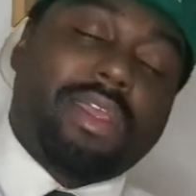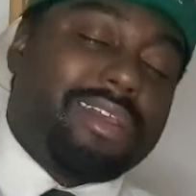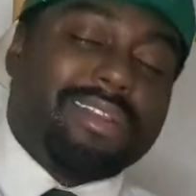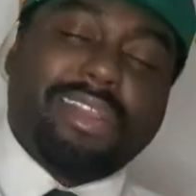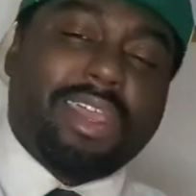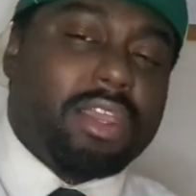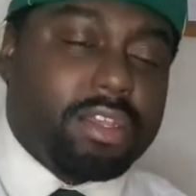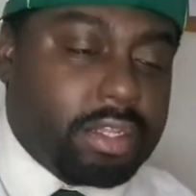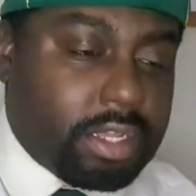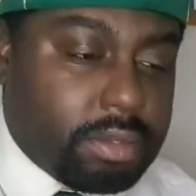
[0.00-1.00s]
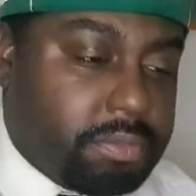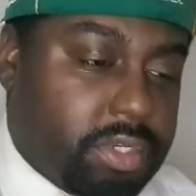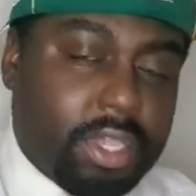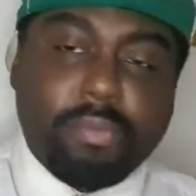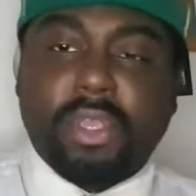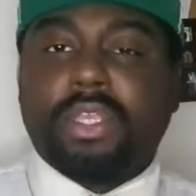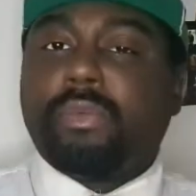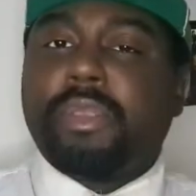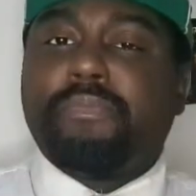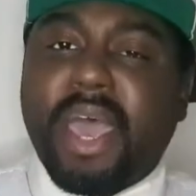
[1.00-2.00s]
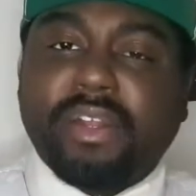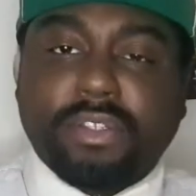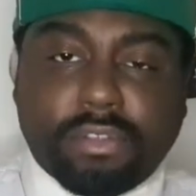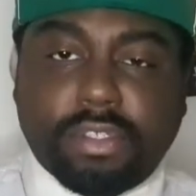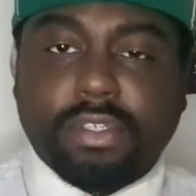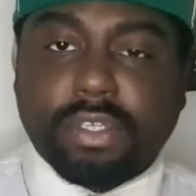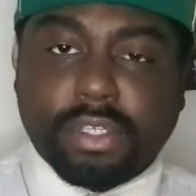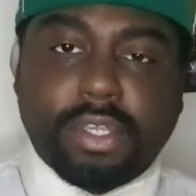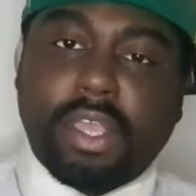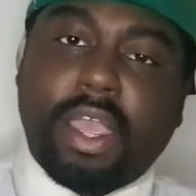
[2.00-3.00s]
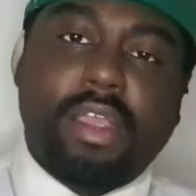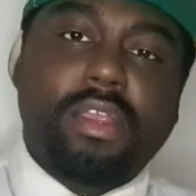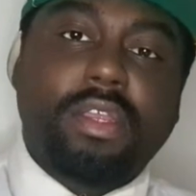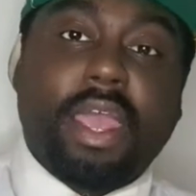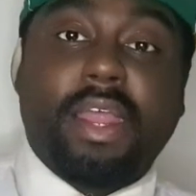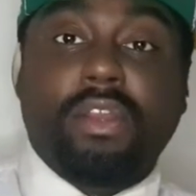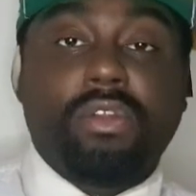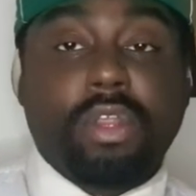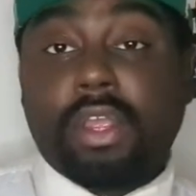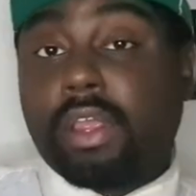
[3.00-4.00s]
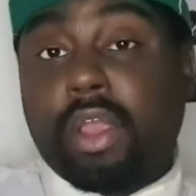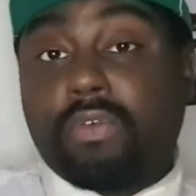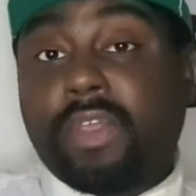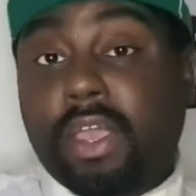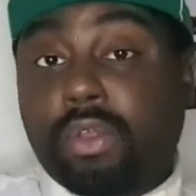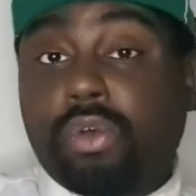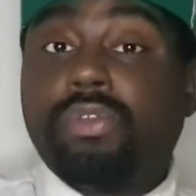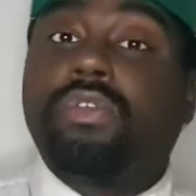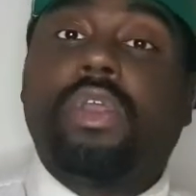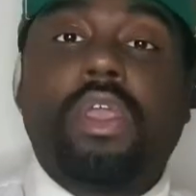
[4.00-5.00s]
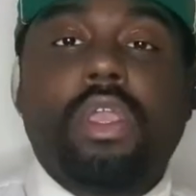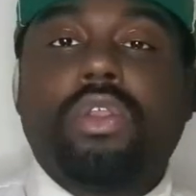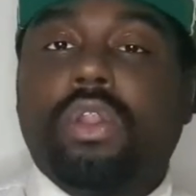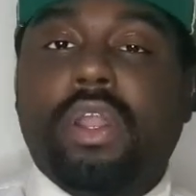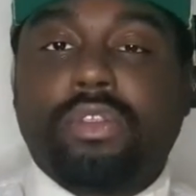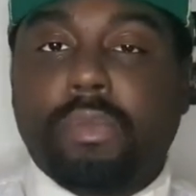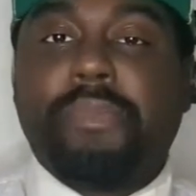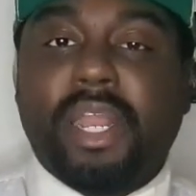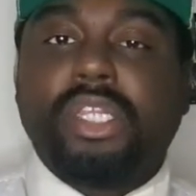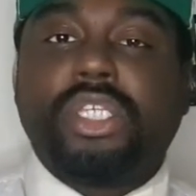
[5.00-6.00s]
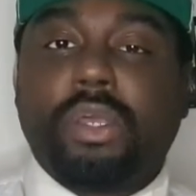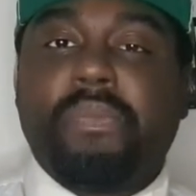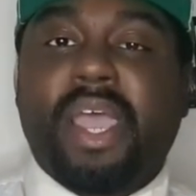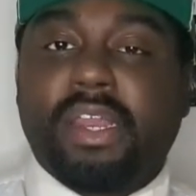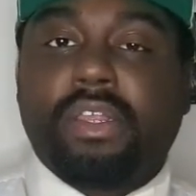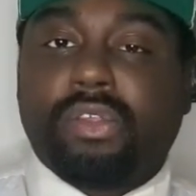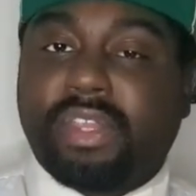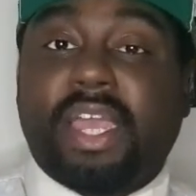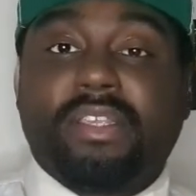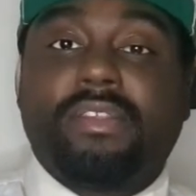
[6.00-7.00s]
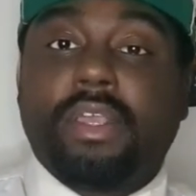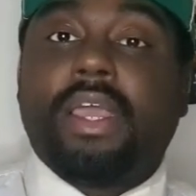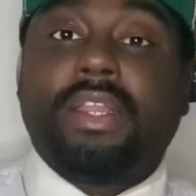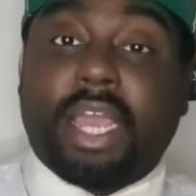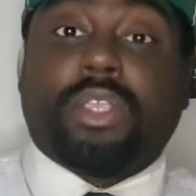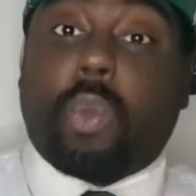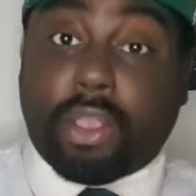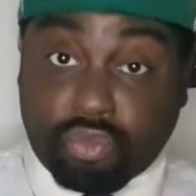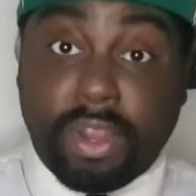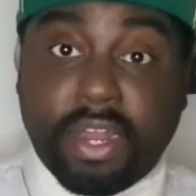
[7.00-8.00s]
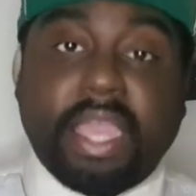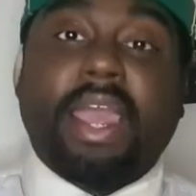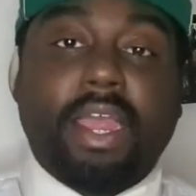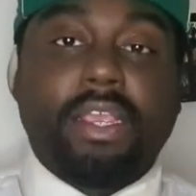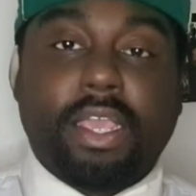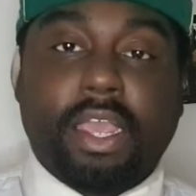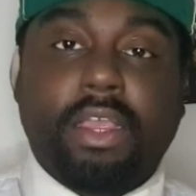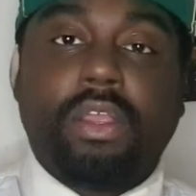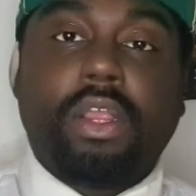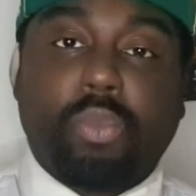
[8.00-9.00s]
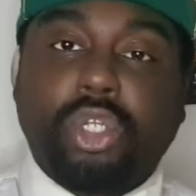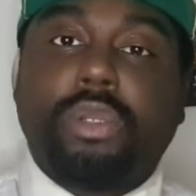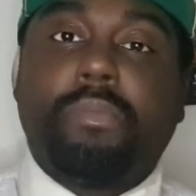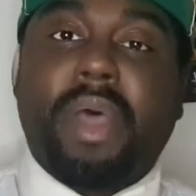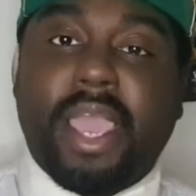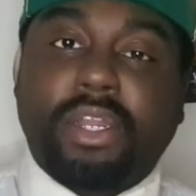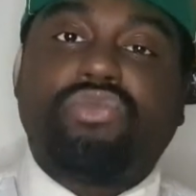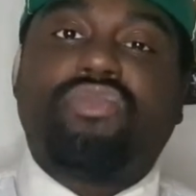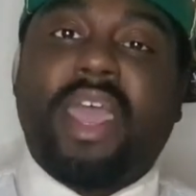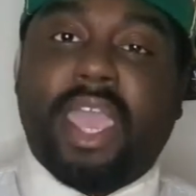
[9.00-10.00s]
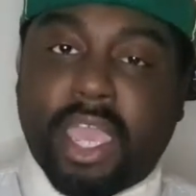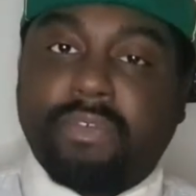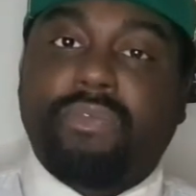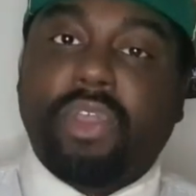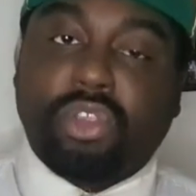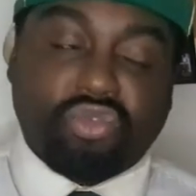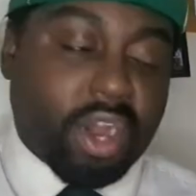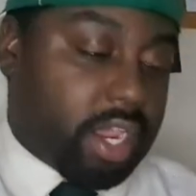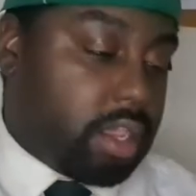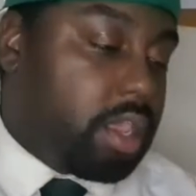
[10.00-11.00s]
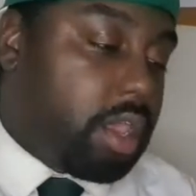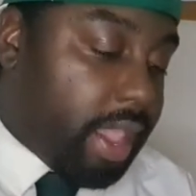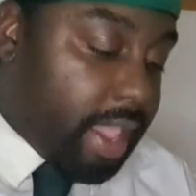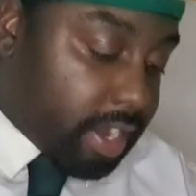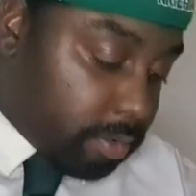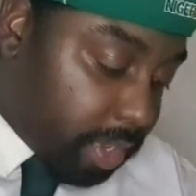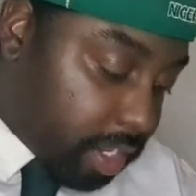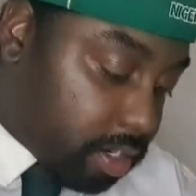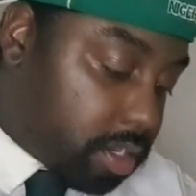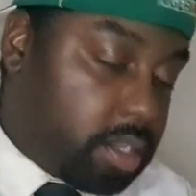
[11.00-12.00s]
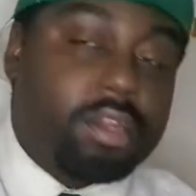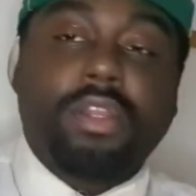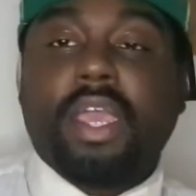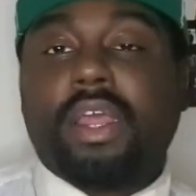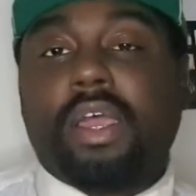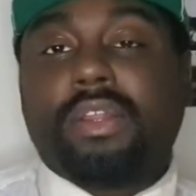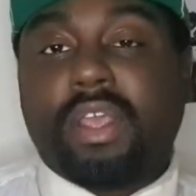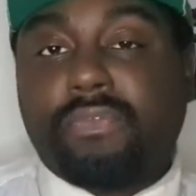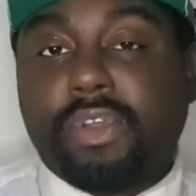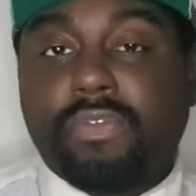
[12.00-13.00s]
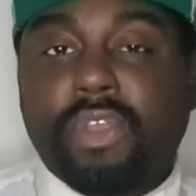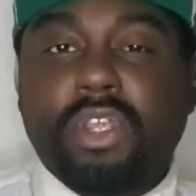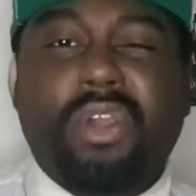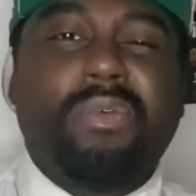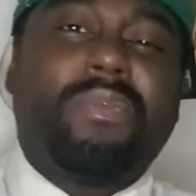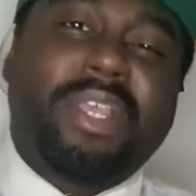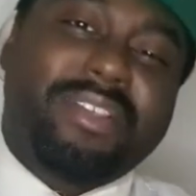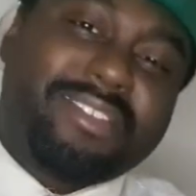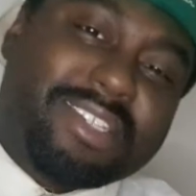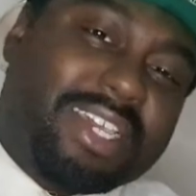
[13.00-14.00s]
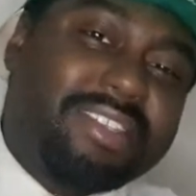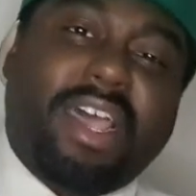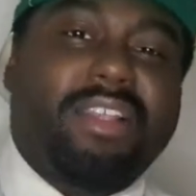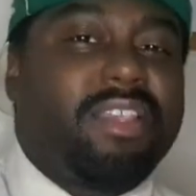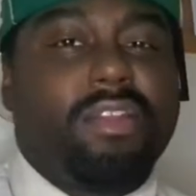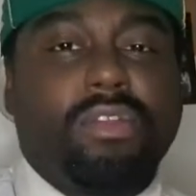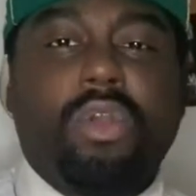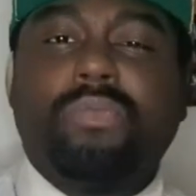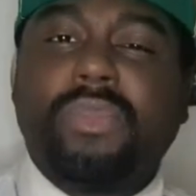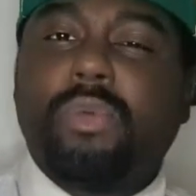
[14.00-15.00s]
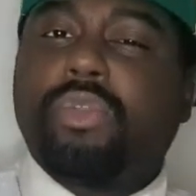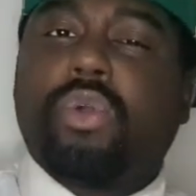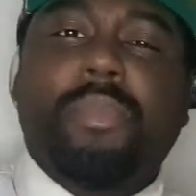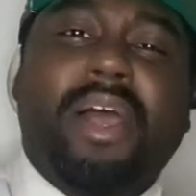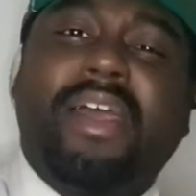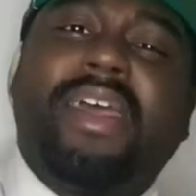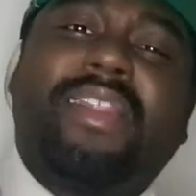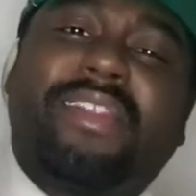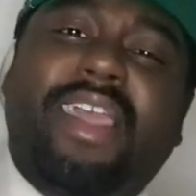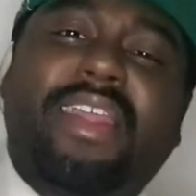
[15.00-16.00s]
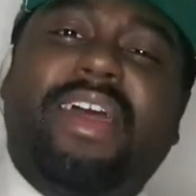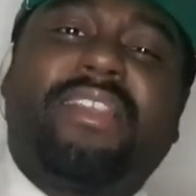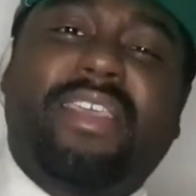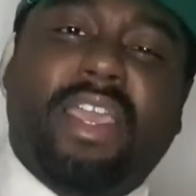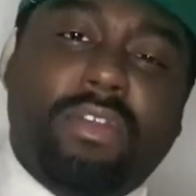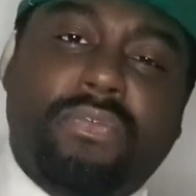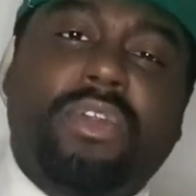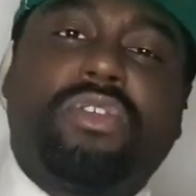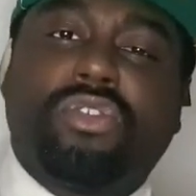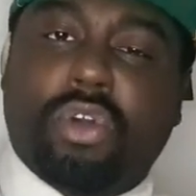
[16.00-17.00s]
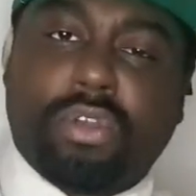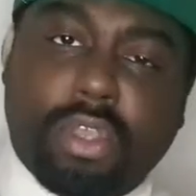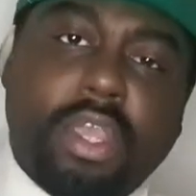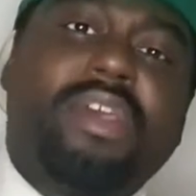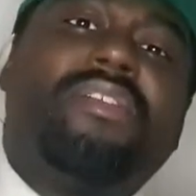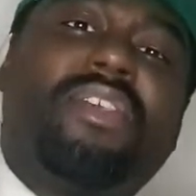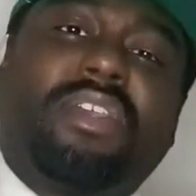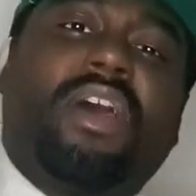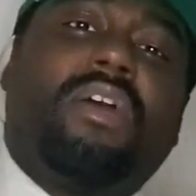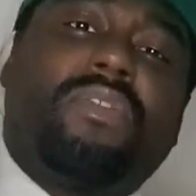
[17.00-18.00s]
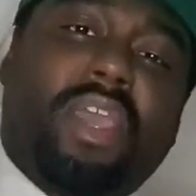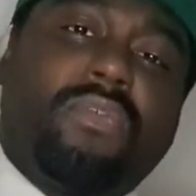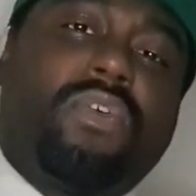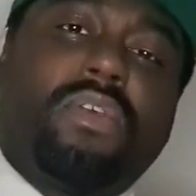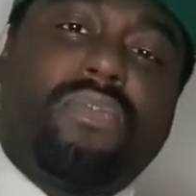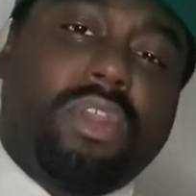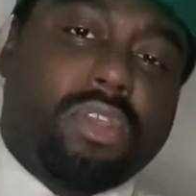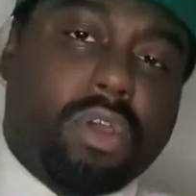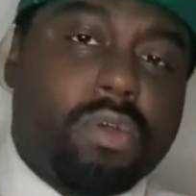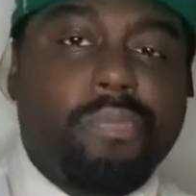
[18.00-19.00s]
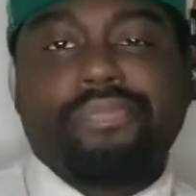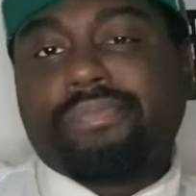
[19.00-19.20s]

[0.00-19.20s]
And yeah, get me, you'll be balanced. Yeah, and healthcare course, you learn how to balance your mind, because that's where it's really at. Yeah, once your mind is right, everything is right. Anyway, 10 out of 10 for the video, 6 out of 10. No, I'm talking about 10 out of 10 for the song, 6 out of 10 for the video.